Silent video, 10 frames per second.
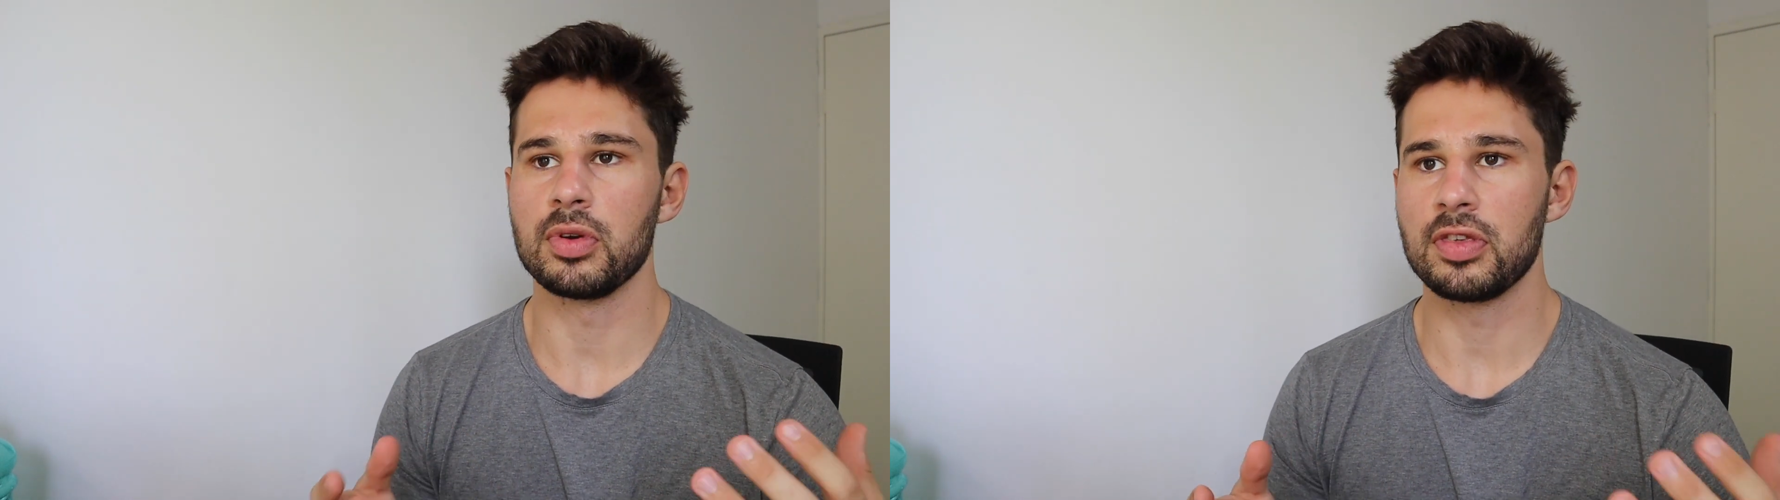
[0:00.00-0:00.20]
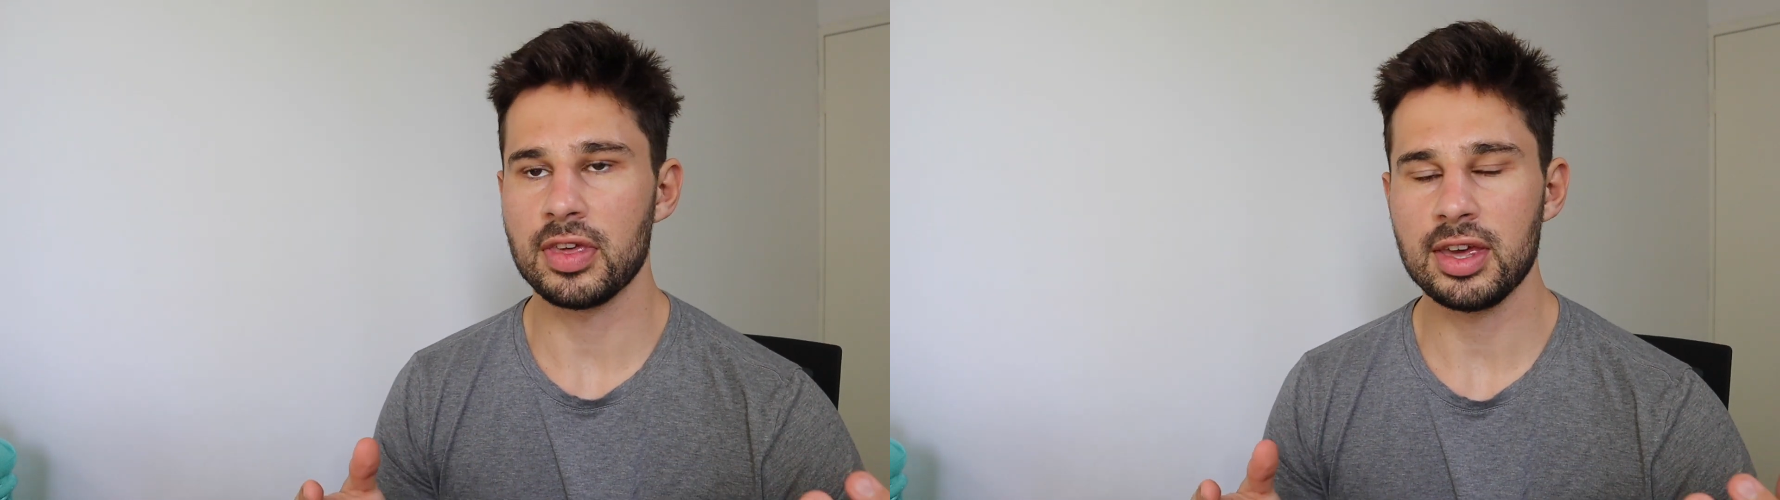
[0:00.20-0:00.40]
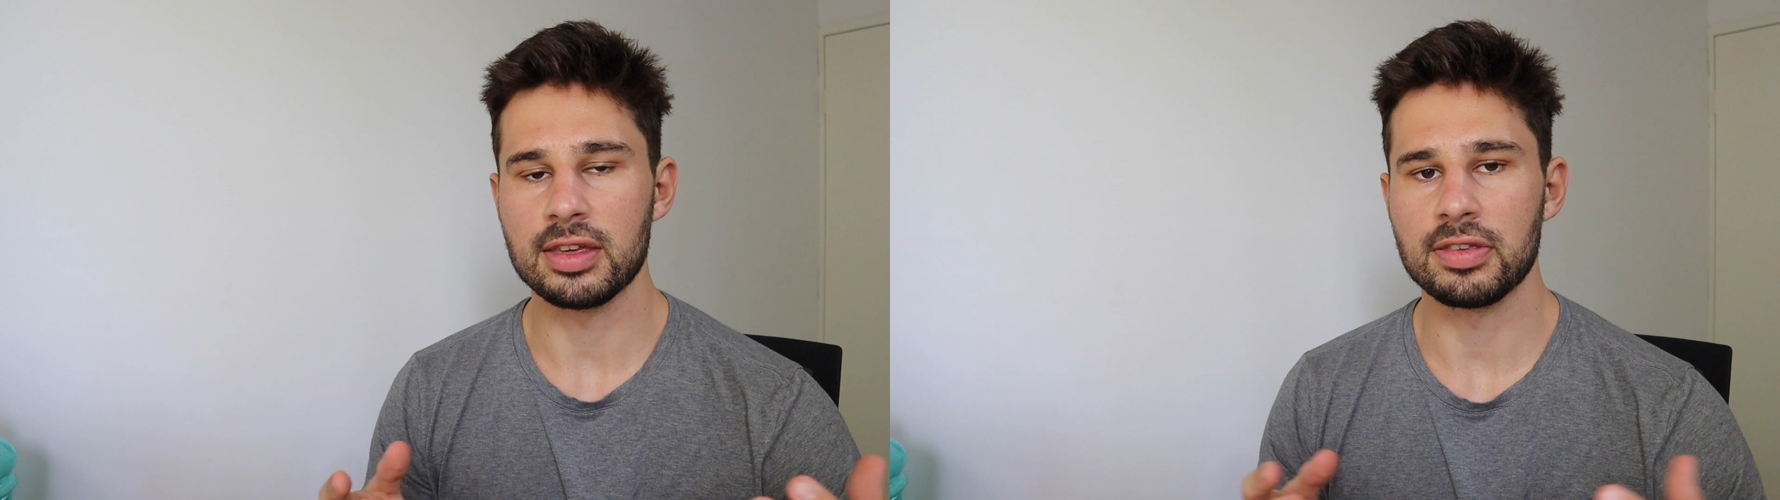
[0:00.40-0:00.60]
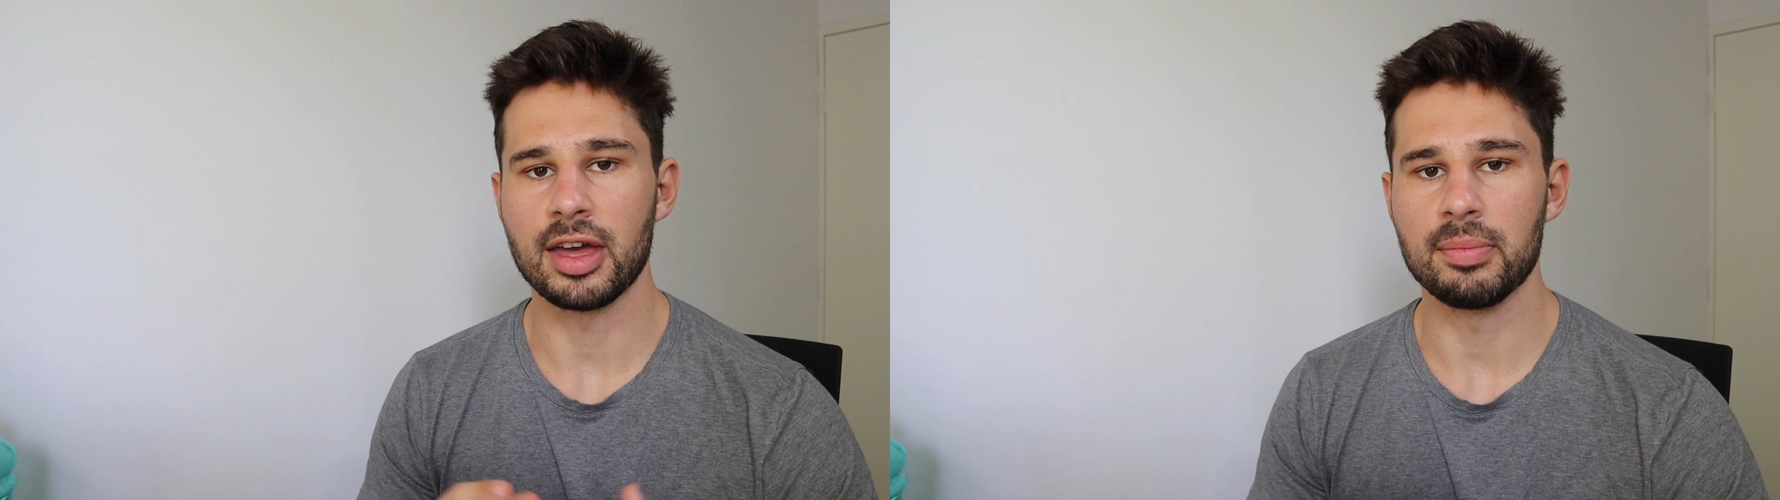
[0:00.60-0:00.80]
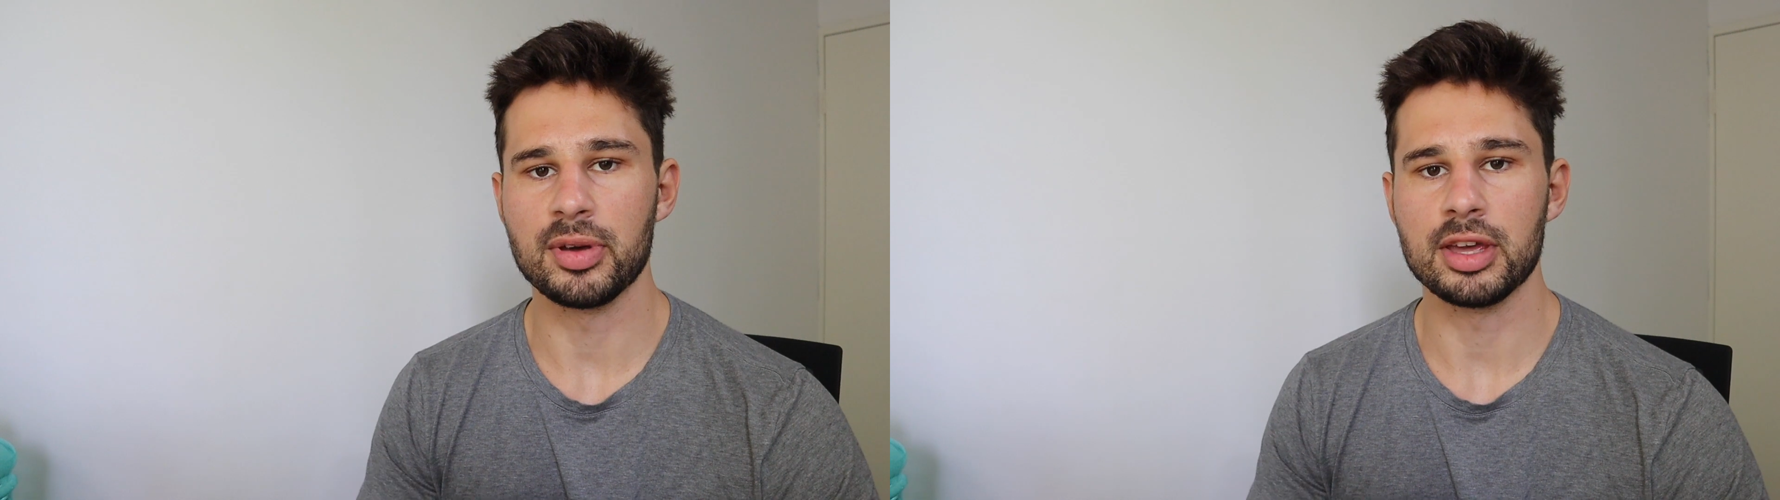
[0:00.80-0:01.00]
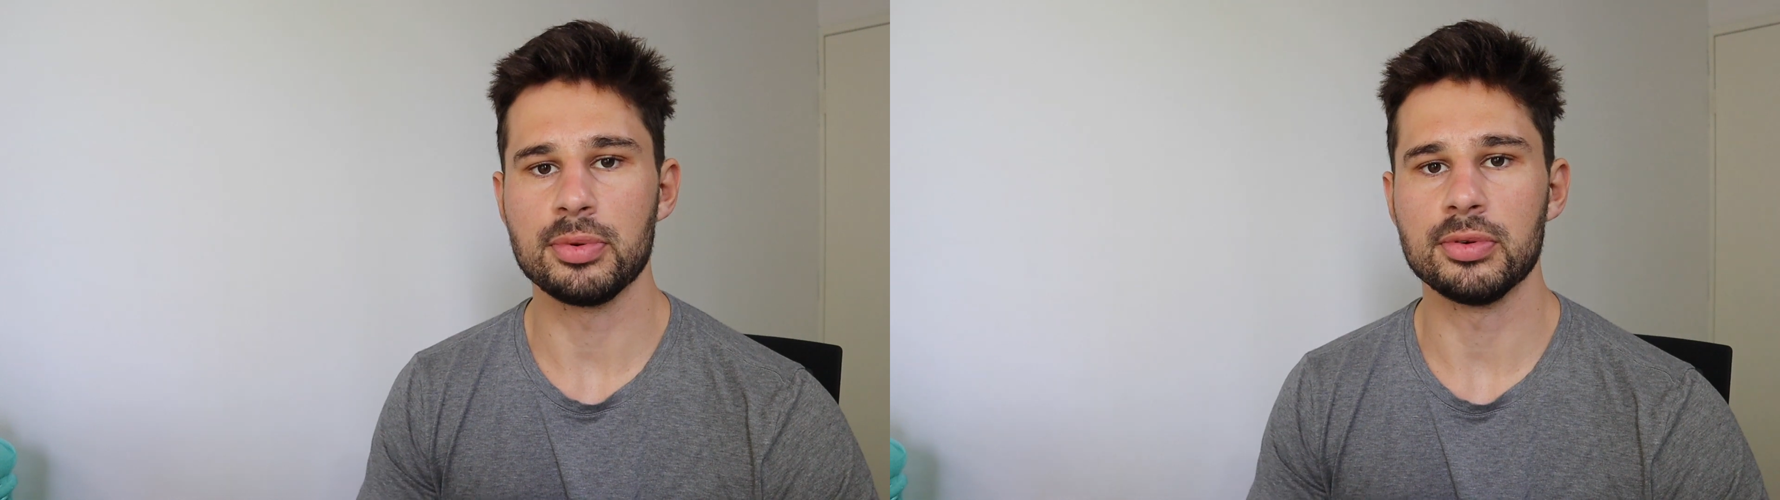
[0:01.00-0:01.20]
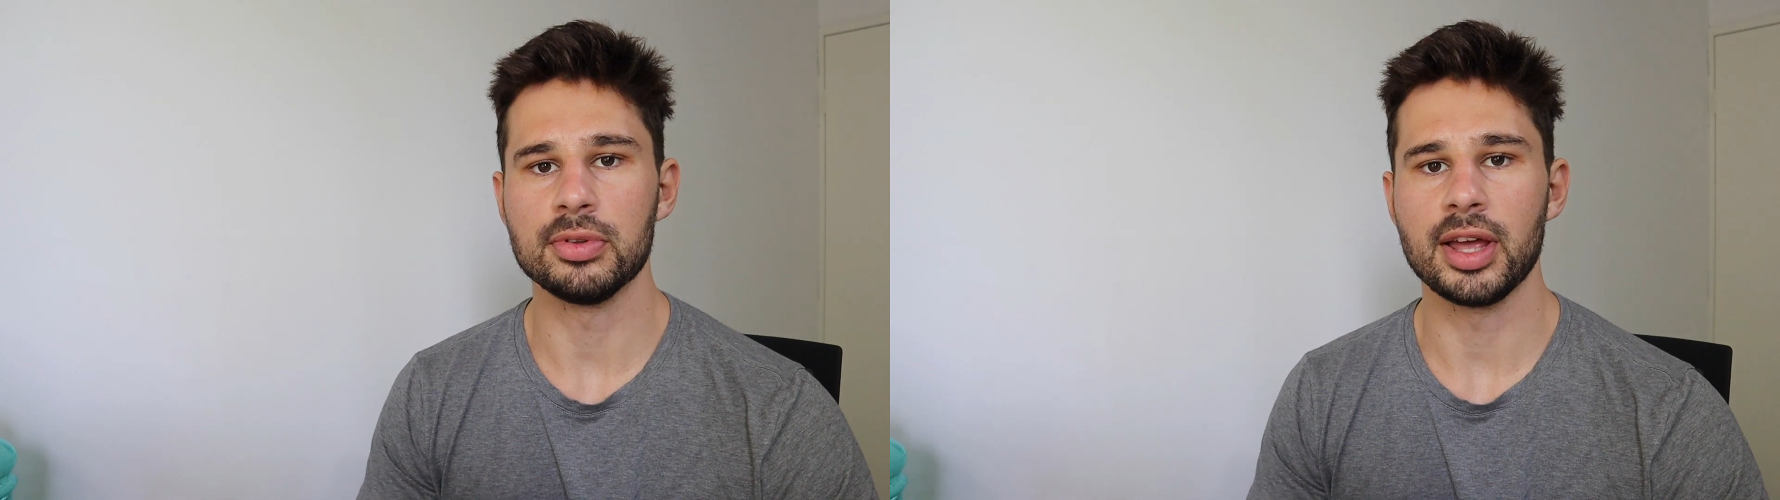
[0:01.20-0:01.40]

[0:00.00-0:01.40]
see is that people